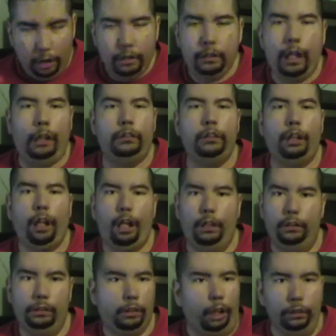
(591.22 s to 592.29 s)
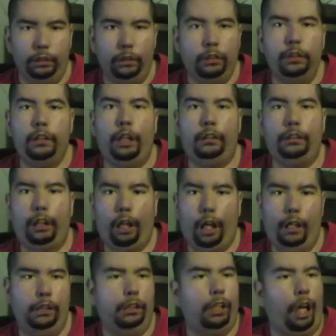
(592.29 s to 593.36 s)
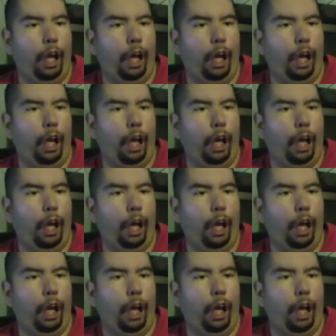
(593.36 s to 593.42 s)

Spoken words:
Not the case, totally not the case.